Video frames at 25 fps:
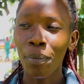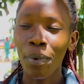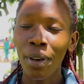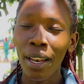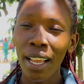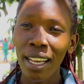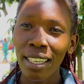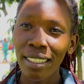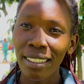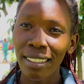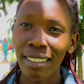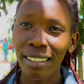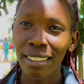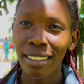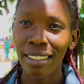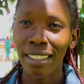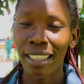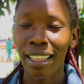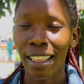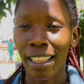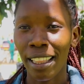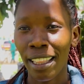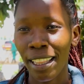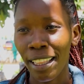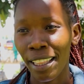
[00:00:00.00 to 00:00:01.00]

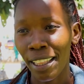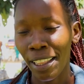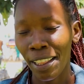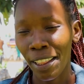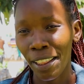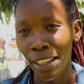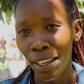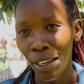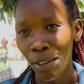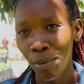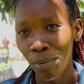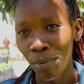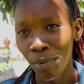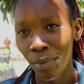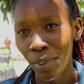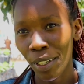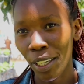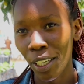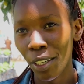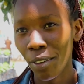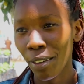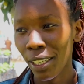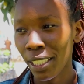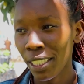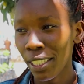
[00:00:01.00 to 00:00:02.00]
bless them
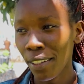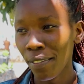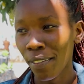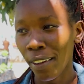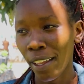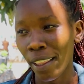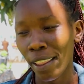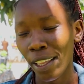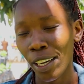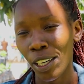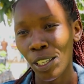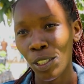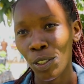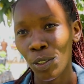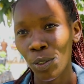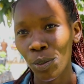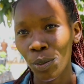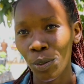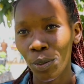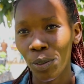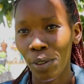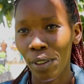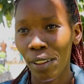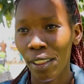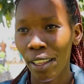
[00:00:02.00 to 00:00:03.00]
in whatever they do,